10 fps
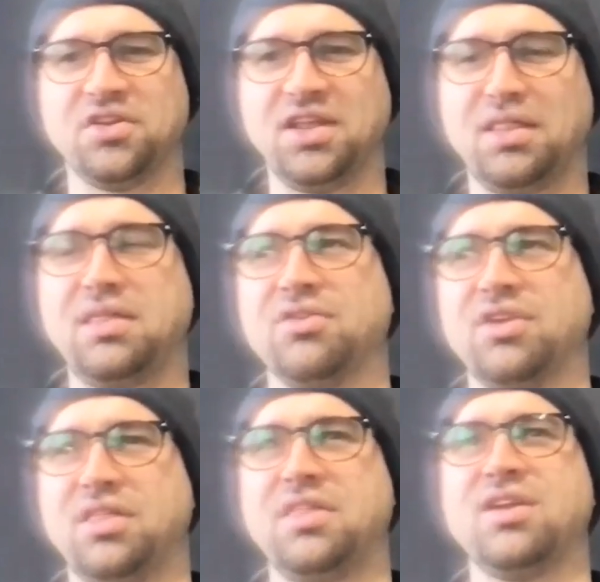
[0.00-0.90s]
in
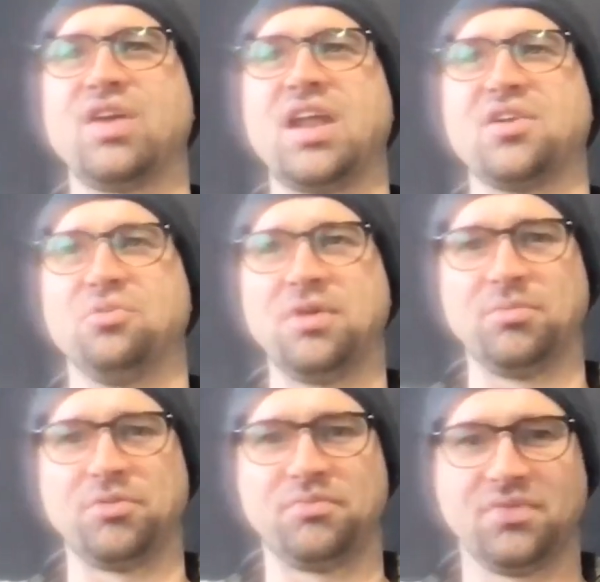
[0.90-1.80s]
theoretical
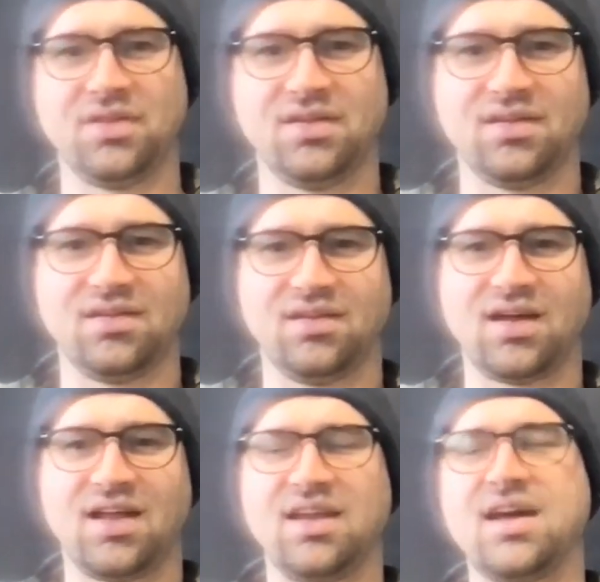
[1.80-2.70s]
minimum,
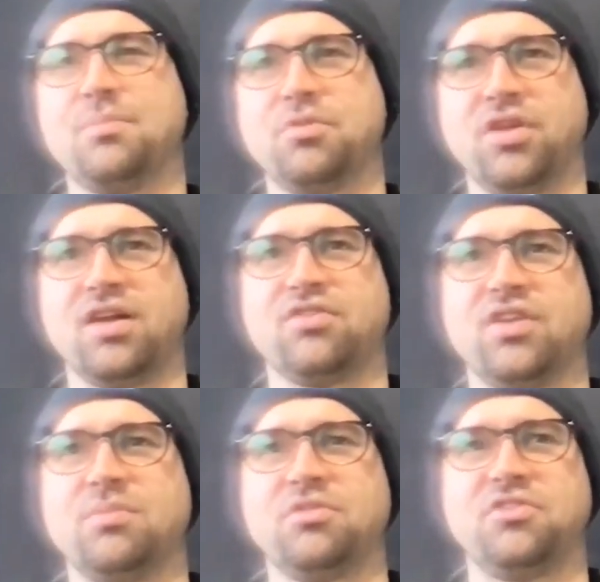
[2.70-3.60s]
not
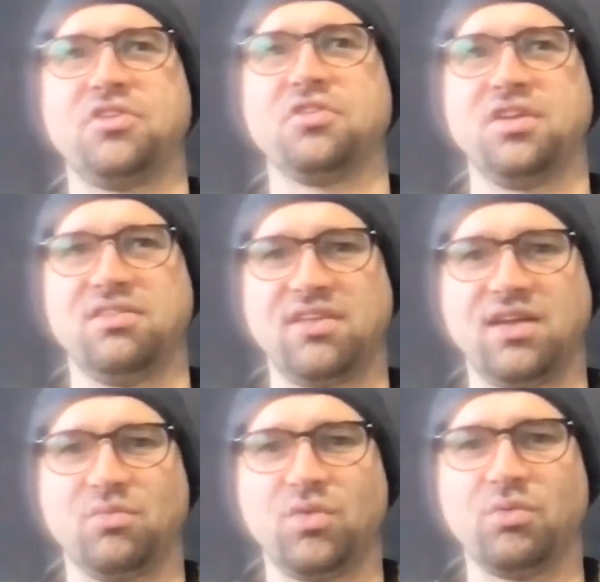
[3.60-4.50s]
production. I'm just curious,
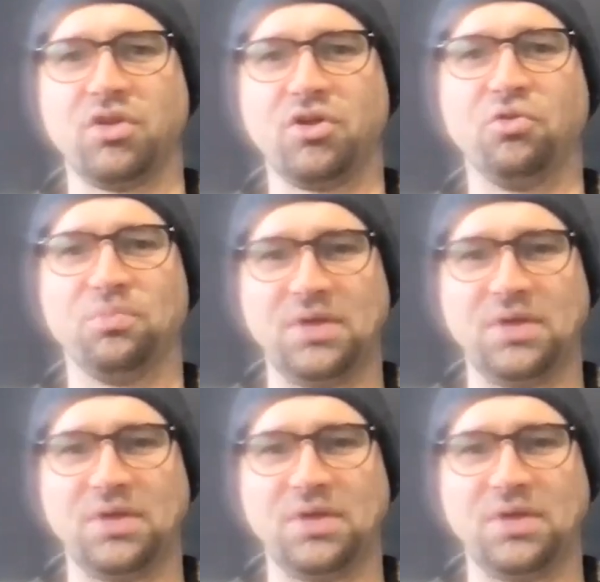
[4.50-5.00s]
like what would hold